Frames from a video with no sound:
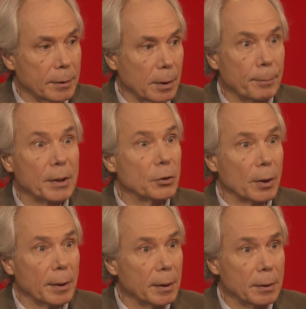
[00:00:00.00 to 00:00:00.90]
to beat you,
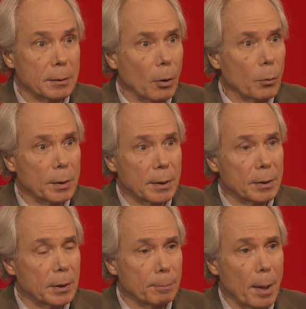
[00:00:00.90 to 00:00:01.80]
and he always says
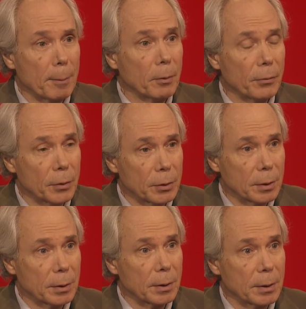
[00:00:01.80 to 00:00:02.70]
these Bible
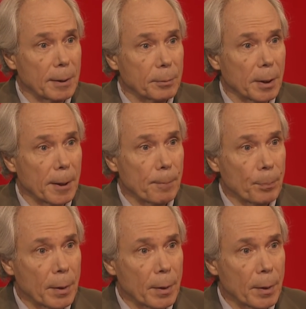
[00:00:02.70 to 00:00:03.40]
verses at the same time.